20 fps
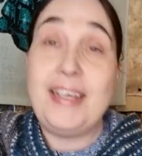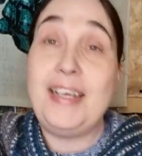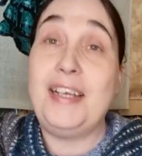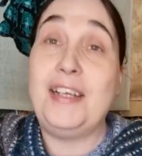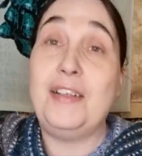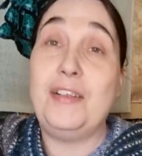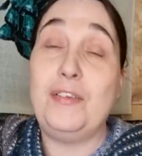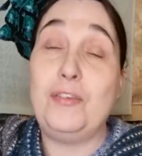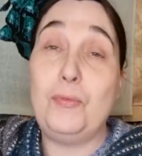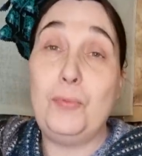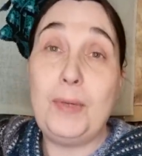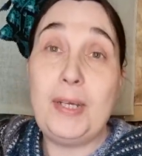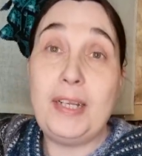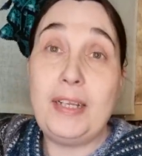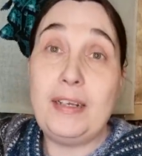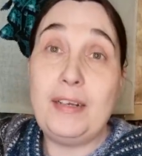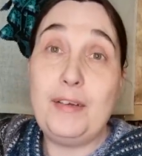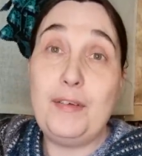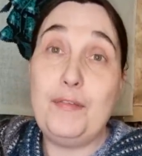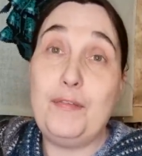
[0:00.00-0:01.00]
in
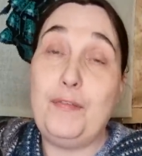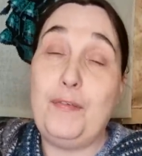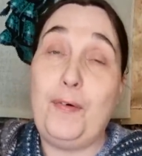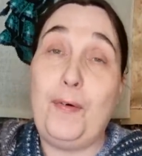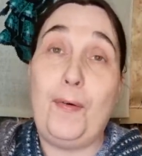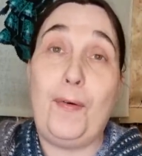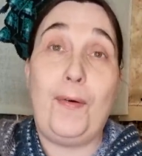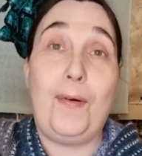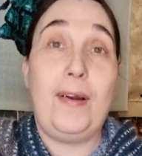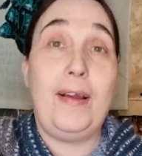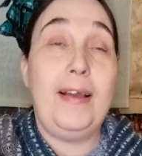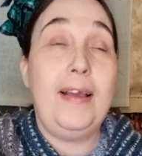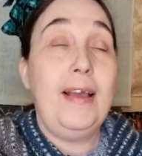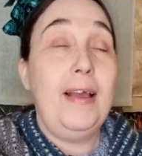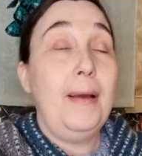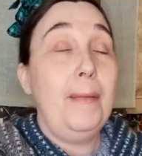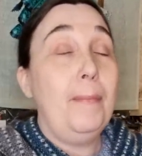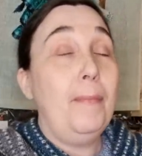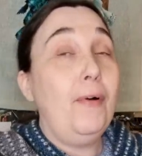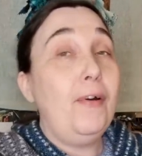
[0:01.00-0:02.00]
Sweden for
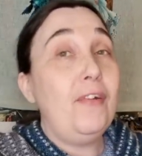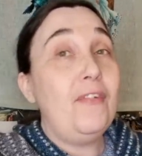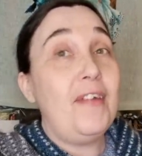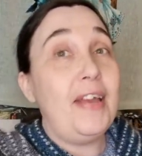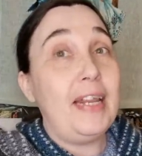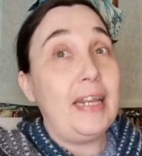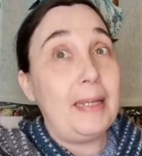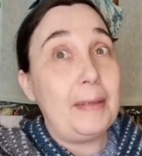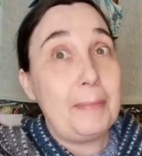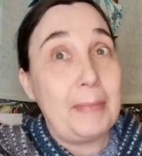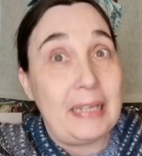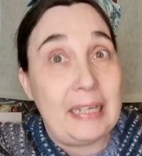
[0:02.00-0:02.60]
motivating